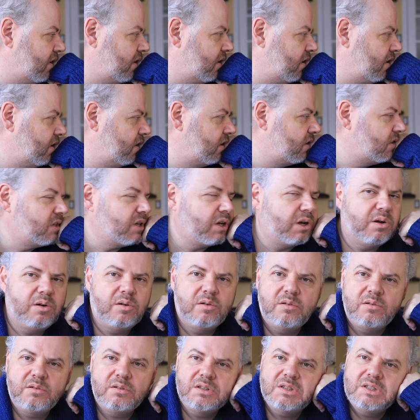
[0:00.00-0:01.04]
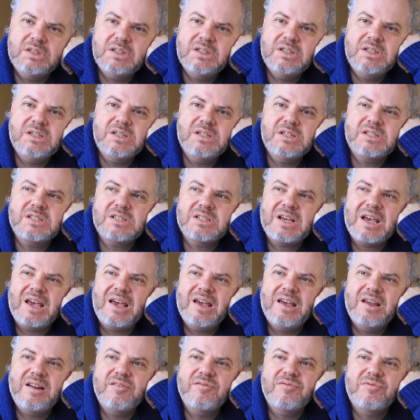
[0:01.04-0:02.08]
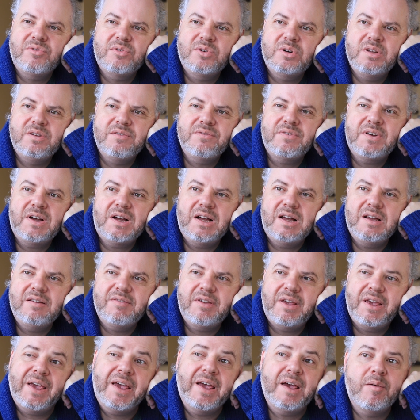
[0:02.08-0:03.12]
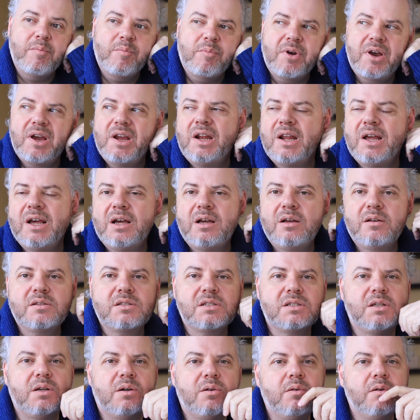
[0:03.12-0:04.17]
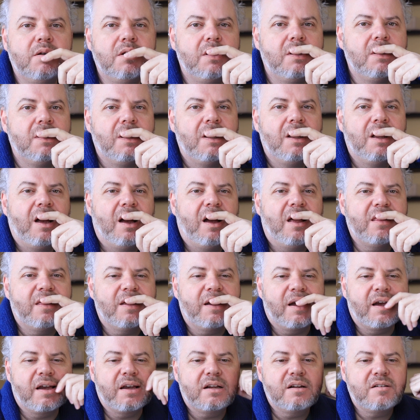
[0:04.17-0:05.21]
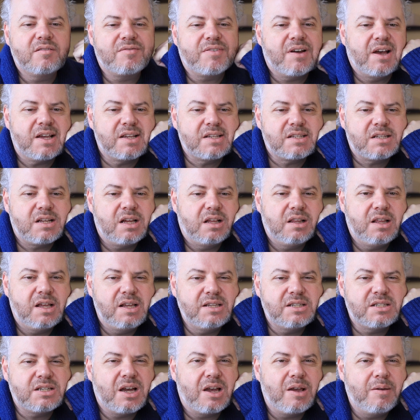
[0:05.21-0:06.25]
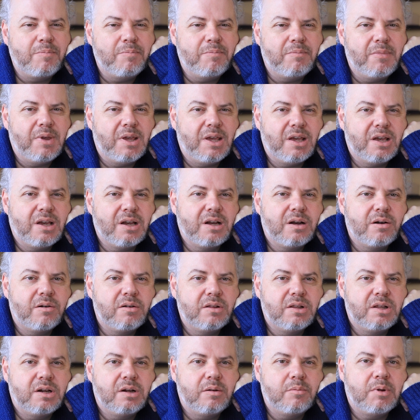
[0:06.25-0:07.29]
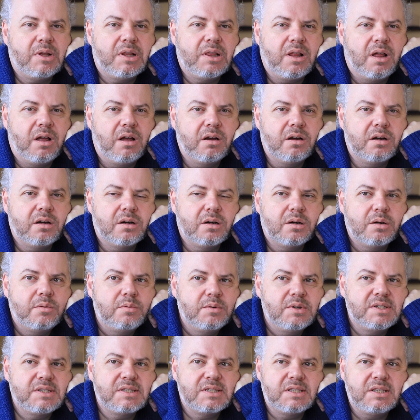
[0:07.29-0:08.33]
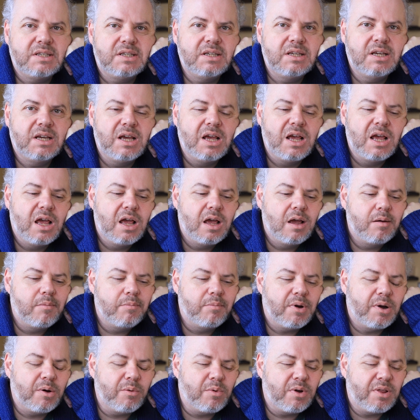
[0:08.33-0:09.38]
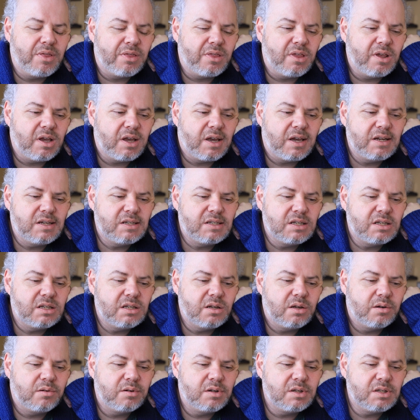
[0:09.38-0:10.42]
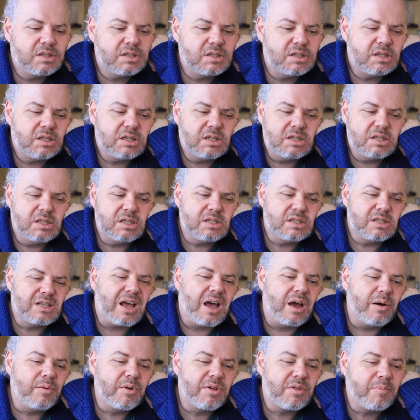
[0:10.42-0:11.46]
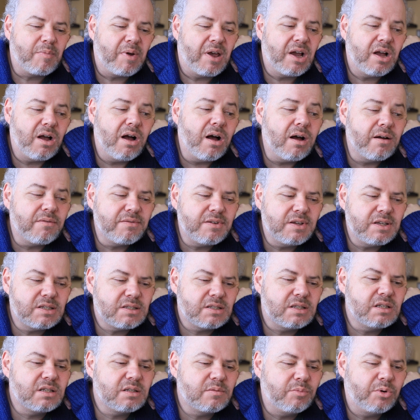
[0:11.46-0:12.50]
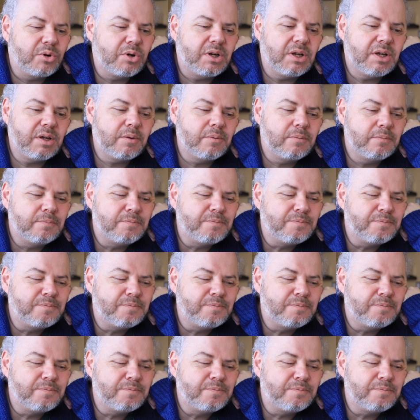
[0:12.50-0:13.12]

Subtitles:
It's only 10:45 a.m. right now, so I think I'm gonna fast till lunch. I may go a little bit longer, we'll see. But one thing I did notice is that with my coffees this morning,